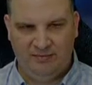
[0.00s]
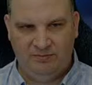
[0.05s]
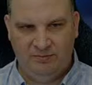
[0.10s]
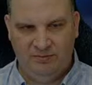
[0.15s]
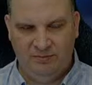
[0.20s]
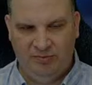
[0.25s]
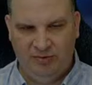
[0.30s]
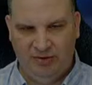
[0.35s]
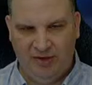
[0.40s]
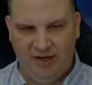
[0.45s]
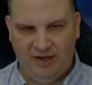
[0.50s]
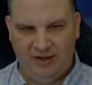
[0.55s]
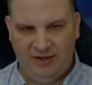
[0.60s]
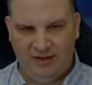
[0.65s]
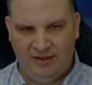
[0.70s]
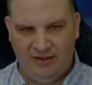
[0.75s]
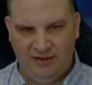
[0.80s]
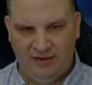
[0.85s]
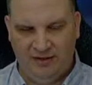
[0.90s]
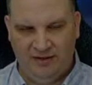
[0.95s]
brought
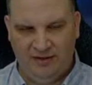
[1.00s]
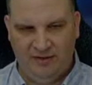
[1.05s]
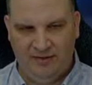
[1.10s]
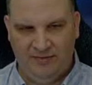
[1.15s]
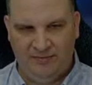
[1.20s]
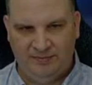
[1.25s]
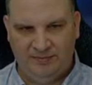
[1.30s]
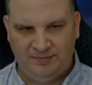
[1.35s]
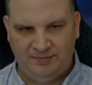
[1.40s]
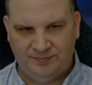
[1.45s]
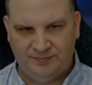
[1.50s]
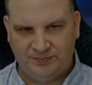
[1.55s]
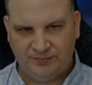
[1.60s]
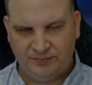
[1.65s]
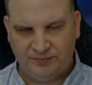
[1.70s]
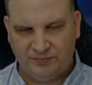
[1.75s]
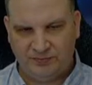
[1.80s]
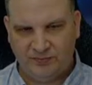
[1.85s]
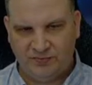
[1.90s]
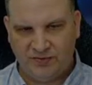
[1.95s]
um,
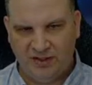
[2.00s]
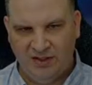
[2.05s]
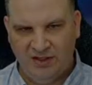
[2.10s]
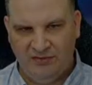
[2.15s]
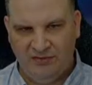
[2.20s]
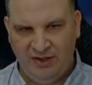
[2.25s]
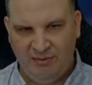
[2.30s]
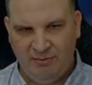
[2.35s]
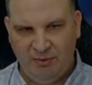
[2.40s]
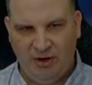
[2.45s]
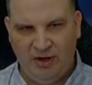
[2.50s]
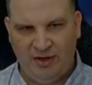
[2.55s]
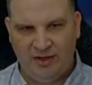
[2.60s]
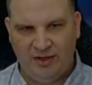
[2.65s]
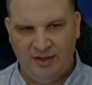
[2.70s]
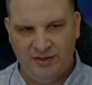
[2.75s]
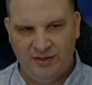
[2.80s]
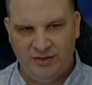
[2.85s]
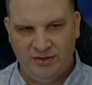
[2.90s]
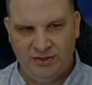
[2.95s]
if he brought
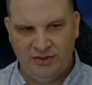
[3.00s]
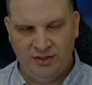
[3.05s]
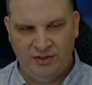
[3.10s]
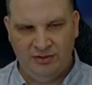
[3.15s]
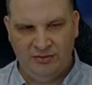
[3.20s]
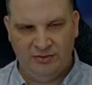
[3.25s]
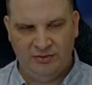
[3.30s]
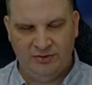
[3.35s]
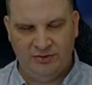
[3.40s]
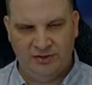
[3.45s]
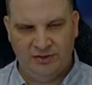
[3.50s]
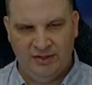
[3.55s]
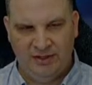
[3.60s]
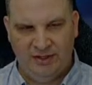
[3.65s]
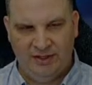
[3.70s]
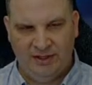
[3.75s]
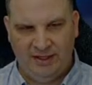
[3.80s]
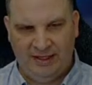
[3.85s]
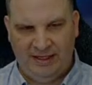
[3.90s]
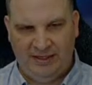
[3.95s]
his geos
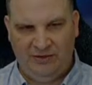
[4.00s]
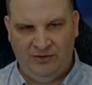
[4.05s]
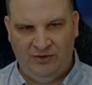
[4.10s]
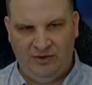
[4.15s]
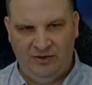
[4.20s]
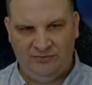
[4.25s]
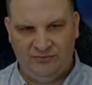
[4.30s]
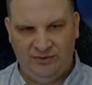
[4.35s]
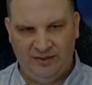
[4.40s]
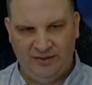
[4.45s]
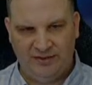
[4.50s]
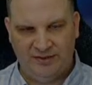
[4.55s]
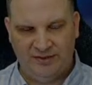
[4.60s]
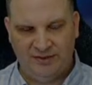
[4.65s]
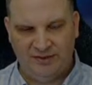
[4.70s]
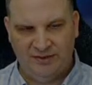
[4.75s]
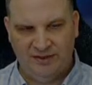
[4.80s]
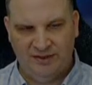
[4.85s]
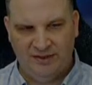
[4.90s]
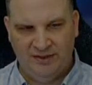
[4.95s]
on
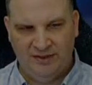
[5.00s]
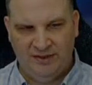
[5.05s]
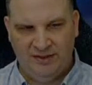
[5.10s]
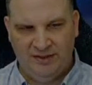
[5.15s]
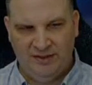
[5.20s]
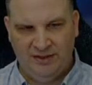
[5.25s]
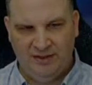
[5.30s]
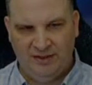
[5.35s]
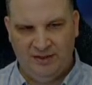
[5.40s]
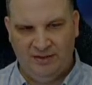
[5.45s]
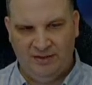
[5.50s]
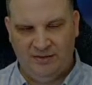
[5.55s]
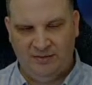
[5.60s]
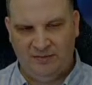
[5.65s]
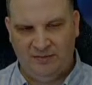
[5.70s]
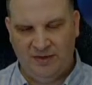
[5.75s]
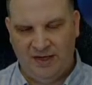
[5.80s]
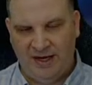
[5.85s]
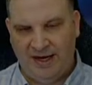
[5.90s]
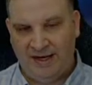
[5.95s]
offense, uh,
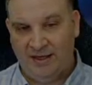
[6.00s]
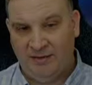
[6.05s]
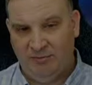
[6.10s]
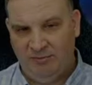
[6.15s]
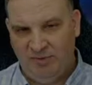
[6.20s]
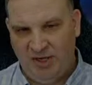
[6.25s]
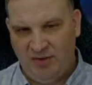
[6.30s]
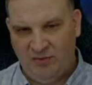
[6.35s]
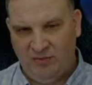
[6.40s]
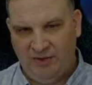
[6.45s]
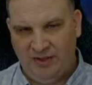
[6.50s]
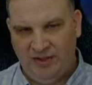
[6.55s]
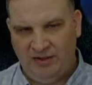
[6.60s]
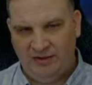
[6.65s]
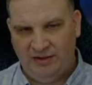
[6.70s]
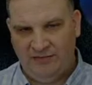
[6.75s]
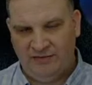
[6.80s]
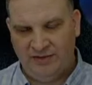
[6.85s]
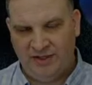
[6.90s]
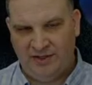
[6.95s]
then I can beat what he
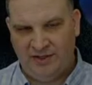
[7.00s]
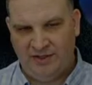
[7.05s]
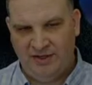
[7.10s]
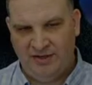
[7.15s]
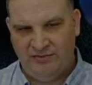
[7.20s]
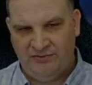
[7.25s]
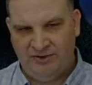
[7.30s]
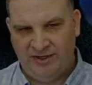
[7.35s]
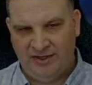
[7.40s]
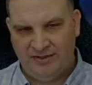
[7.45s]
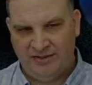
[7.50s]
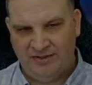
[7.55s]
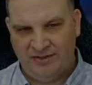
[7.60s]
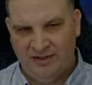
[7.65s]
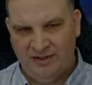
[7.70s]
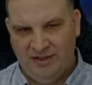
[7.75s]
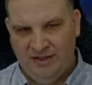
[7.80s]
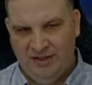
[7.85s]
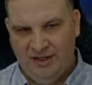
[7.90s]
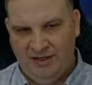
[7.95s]
leaves on defense.
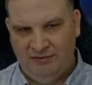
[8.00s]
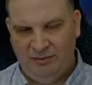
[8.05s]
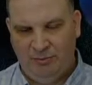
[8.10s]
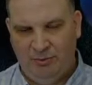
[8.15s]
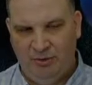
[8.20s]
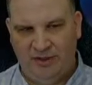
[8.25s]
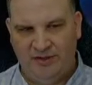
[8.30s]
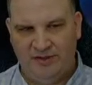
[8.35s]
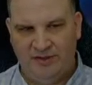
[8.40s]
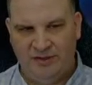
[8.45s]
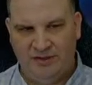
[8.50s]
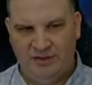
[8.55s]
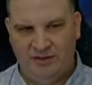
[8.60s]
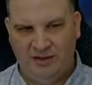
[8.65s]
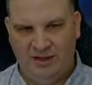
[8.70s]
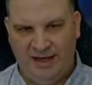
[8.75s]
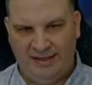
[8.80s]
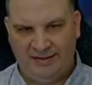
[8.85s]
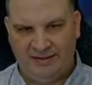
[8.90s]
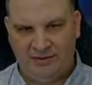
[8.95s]
If he brings his
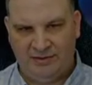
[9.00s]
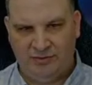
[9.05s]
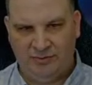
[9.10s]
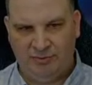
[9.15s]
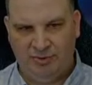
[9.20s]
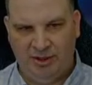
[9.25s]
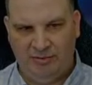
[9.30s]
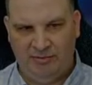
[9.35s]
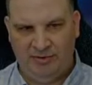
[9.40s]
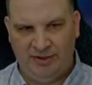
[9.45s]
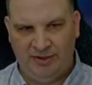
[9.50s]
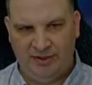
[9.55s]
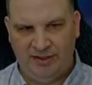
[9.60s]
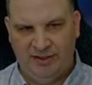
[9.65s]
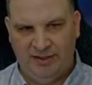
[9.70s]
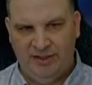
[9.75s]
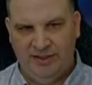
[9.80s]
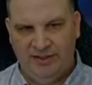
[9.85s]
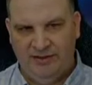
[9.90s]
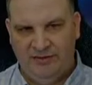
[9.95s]
Galactic Republic,
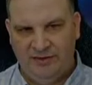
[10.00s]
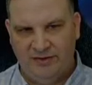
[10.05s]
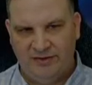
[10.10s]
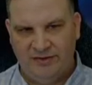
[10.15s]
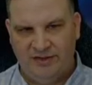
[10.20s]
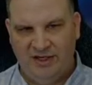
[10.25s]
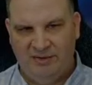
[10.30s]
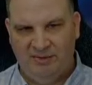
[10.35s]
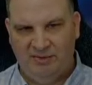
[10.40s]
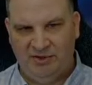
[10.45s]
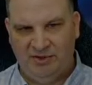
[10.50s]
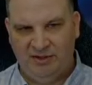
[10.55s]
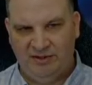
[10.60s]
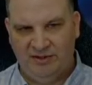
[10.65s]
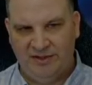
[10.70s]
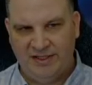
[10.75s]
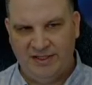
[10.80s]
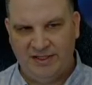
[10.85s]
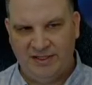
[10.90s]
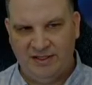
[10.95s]
this team will at
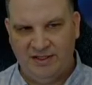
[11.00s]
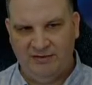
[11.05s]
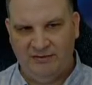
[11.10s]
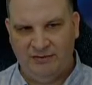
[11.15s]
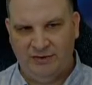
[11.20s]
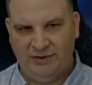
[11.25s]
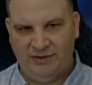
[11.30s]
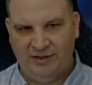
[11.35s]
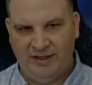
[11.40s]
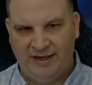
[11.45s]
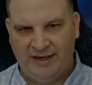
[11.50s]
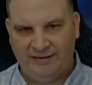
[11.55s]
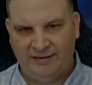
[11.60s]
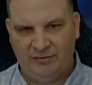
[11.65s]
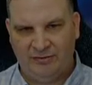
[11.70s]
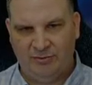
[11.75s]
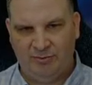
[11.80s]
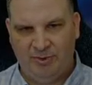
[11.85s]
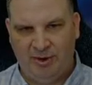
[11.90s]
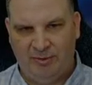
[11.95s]
least give the
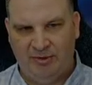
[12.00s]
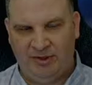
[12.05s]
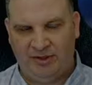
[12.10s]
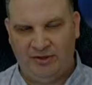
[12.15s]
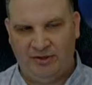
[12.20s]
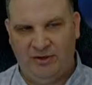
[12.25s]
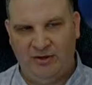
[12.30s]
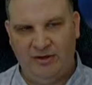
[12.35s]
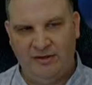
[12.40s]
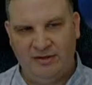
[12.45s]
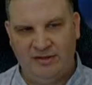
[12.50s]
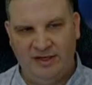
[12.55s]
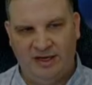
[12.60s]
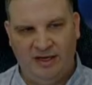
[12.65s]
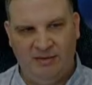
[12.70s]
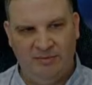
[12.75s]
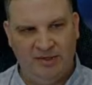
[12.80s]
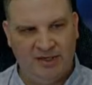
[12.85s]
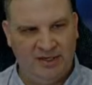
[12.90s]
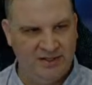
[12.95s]
Galactic Republic a hard
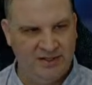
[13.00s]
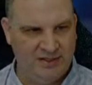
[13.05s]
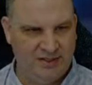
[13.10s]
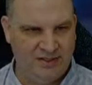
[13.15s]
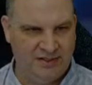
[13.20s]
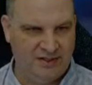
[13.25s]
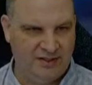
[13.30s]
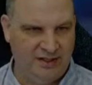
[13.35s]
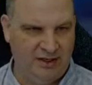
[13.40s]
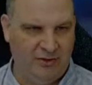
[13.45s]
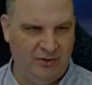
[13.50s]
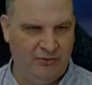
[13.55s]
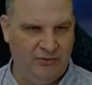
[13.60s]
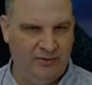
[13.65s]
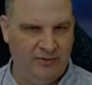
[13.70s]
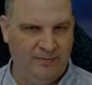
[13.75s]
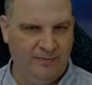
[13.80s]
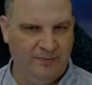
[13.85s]
time because of the stealth.